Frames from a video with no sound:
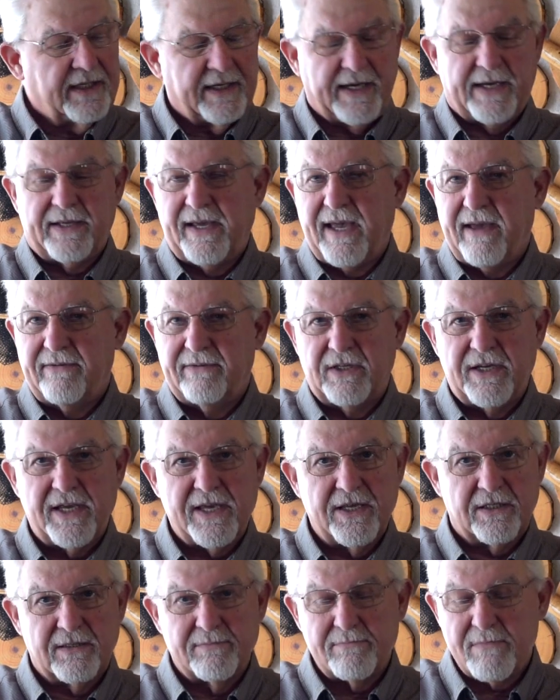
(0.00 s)
I'll have an
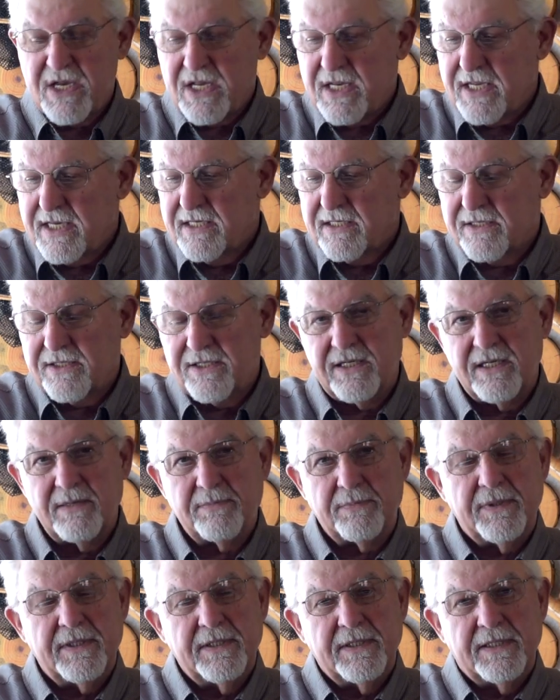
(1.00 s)
intermediate
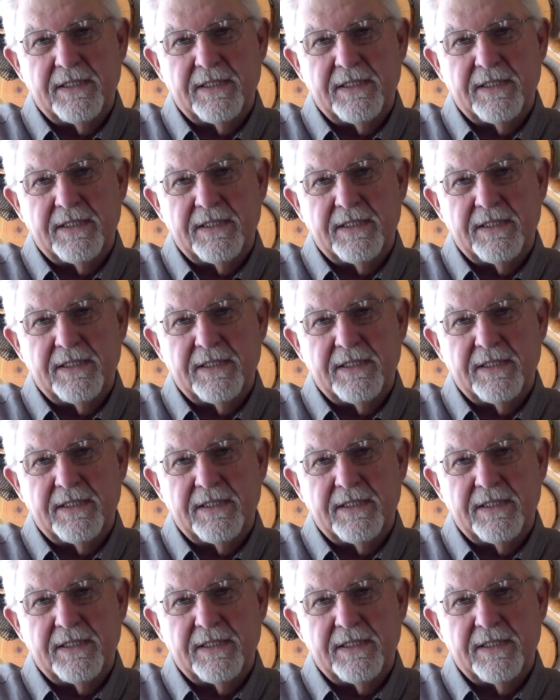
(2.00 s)
tip